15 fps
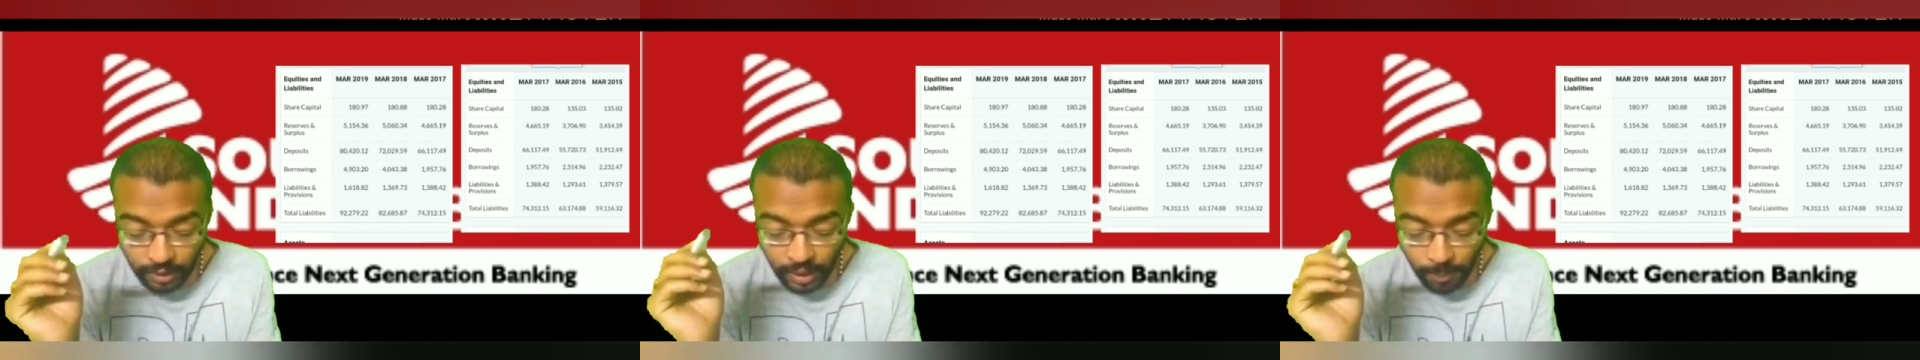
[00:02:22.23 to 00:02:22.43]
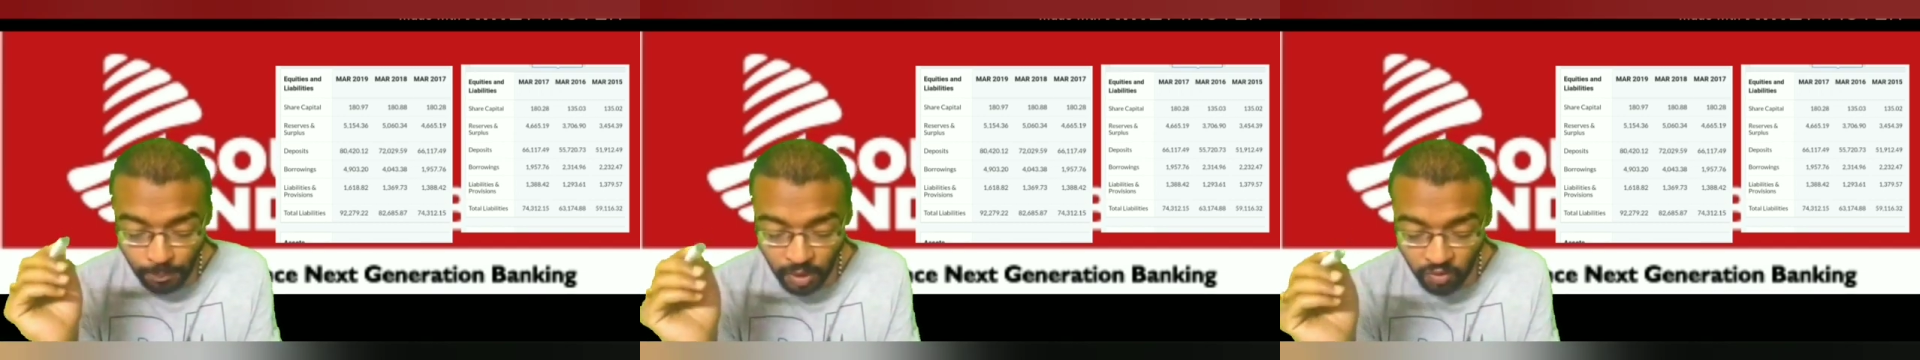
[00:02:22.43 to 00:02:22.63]

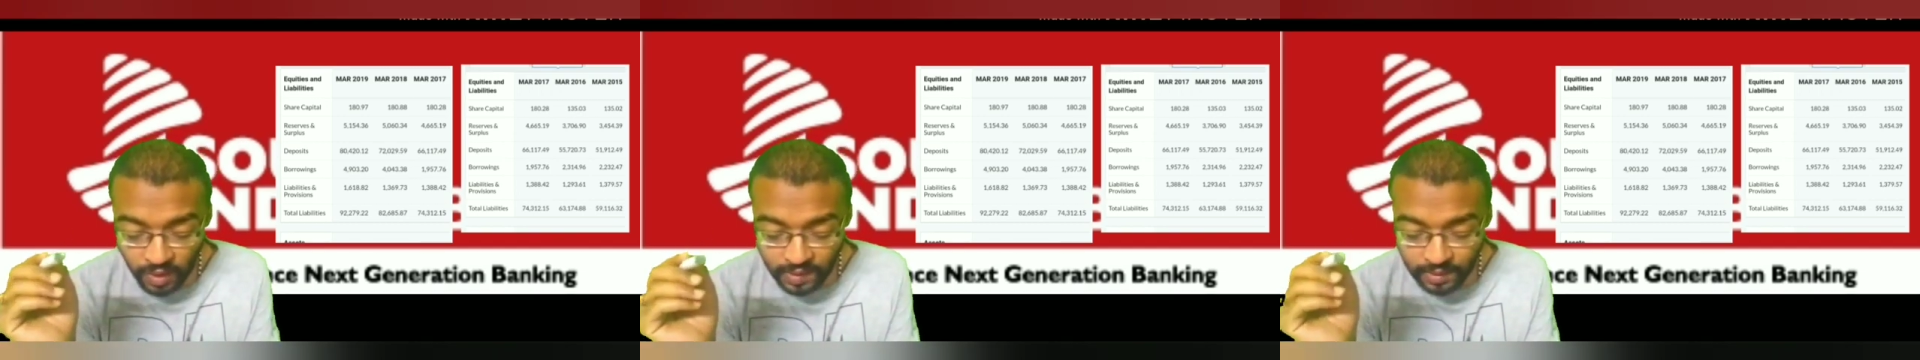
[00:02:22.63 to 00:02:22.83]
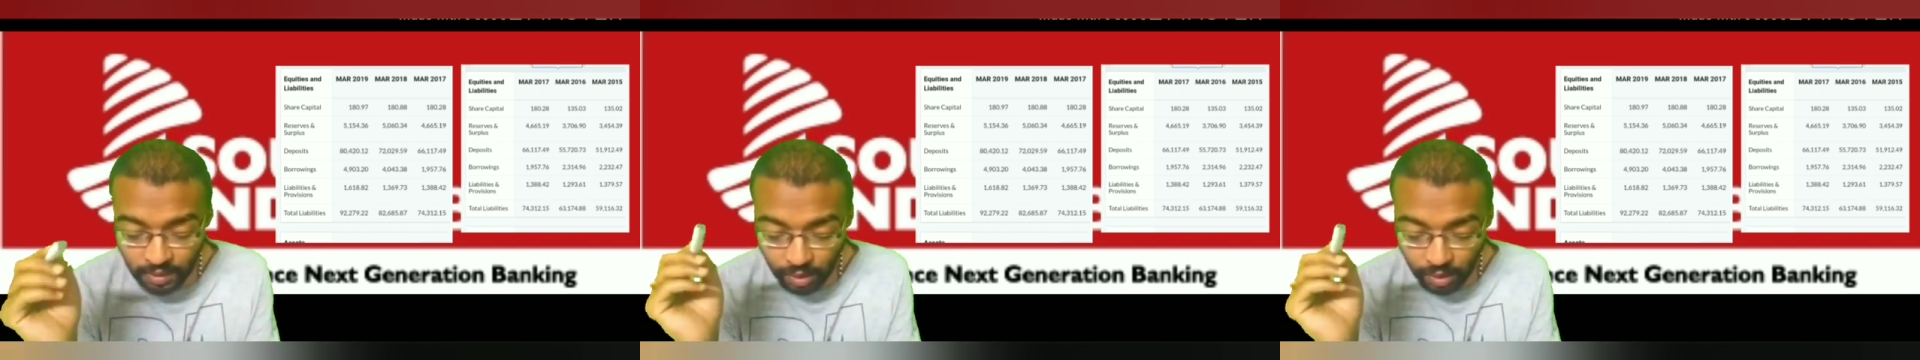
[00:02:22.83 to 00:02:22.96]
the number was